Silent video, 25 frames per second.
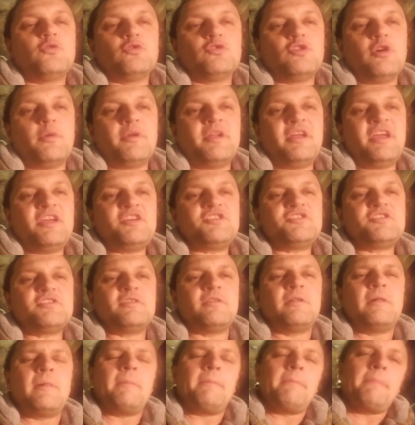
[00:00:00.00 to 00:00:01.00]

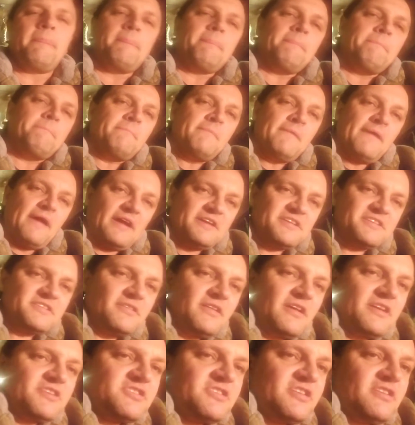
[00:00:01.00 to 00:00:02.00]
domination. I
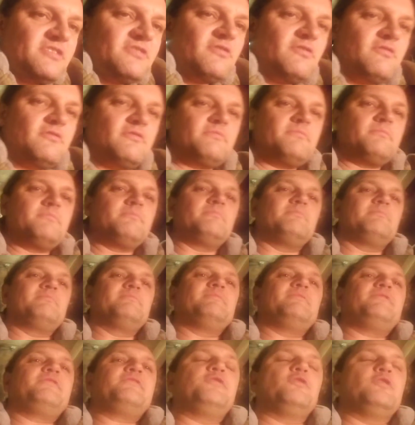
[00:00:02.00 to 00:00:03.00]
still actually don't
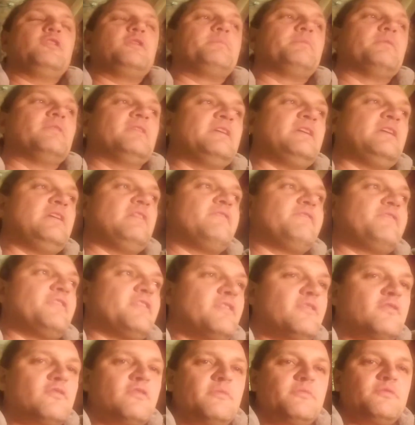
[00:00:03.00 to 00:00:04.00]
fully believe
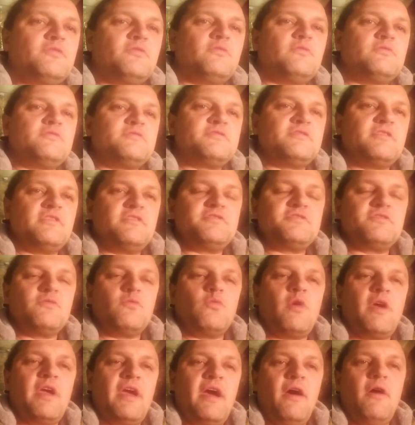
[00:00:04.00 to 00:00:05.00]
that crypto is the
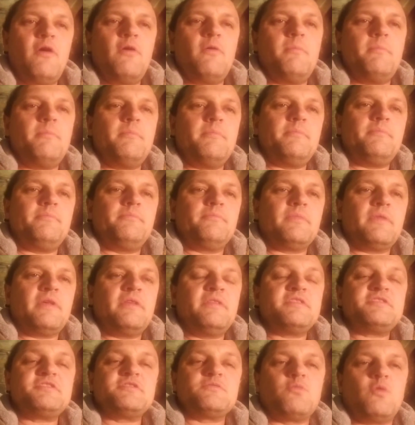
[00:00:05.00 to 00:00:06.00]
way out.
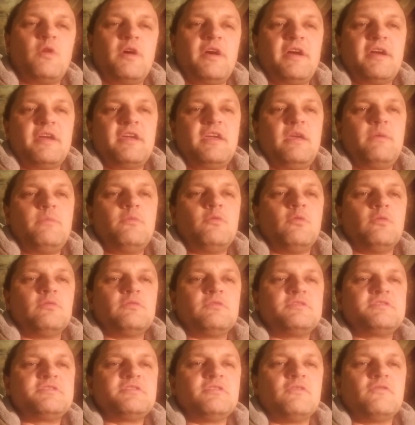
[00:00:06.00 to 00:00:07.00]
And this is why I keep gold
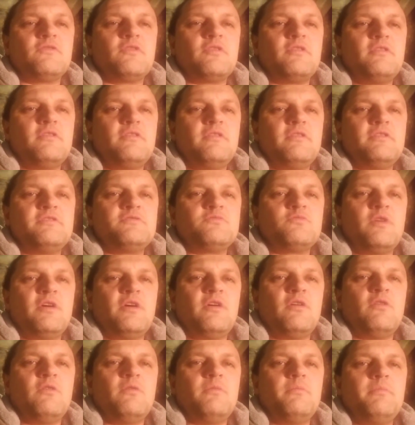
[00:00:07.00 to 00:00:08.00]
and silver as
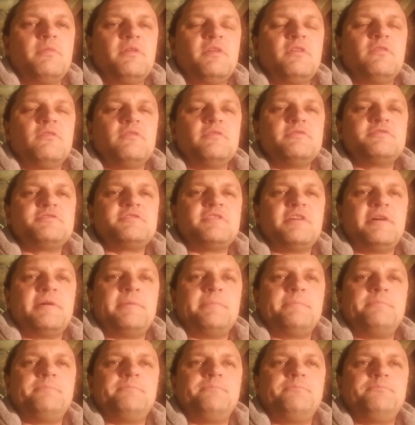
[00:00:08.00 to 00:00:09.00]
well, because,
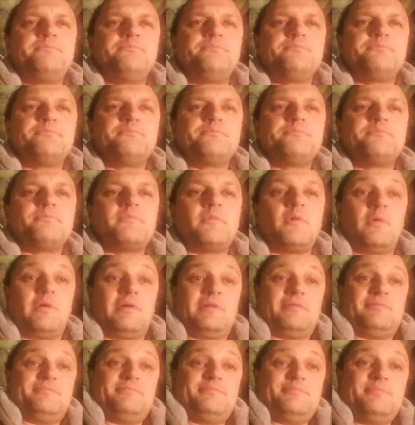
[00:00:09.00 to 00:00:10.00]

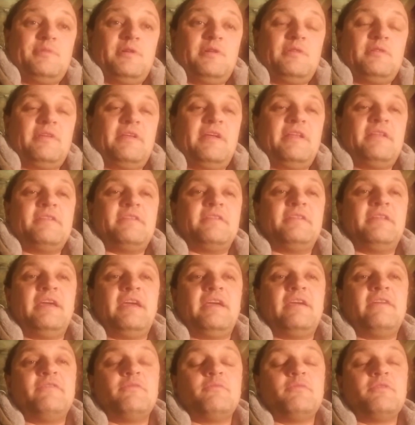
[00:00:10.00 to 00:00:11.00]
well, at the end of the day,
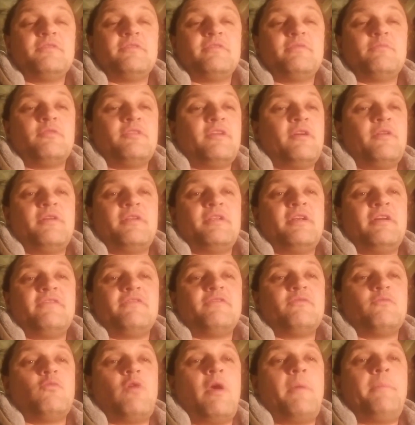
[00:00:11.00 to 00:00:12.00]
even without
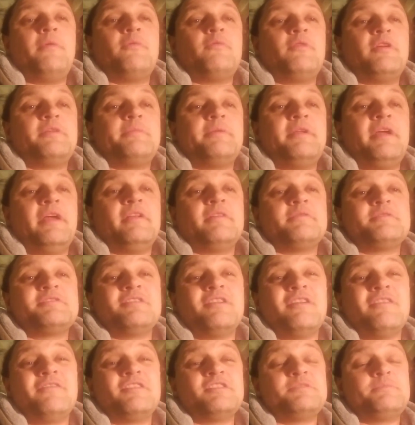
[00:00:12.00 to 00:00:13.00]
enough weaponry to protect
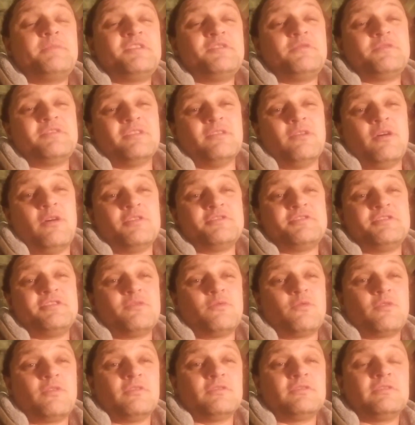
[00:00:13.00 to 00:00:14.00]
yourself, and especially with the laws in the
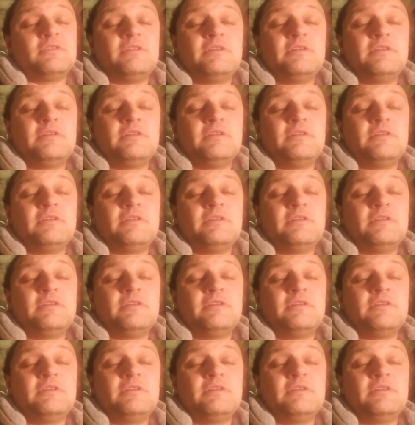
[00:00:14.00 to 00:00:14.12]
world